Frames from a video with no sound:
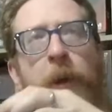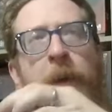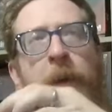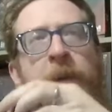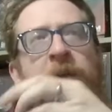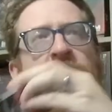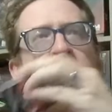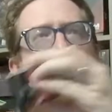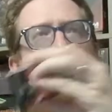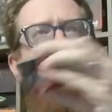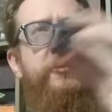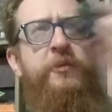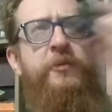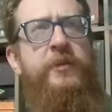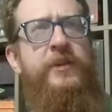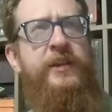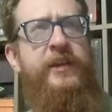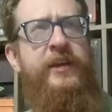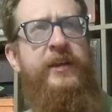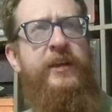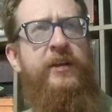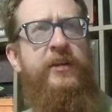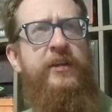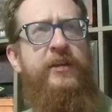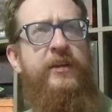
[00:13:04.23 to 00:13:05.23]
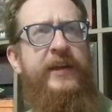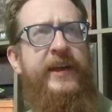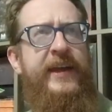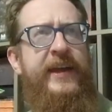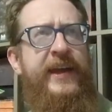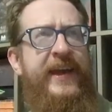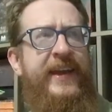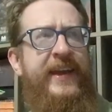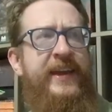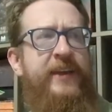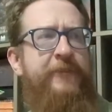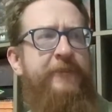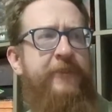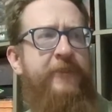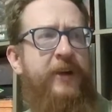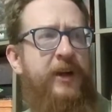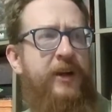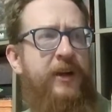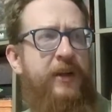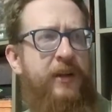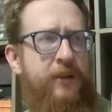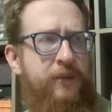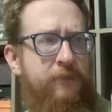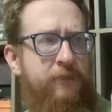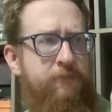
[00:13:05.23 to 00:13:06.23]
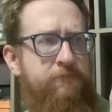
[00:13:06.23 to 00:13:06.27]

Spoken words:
for a little NFL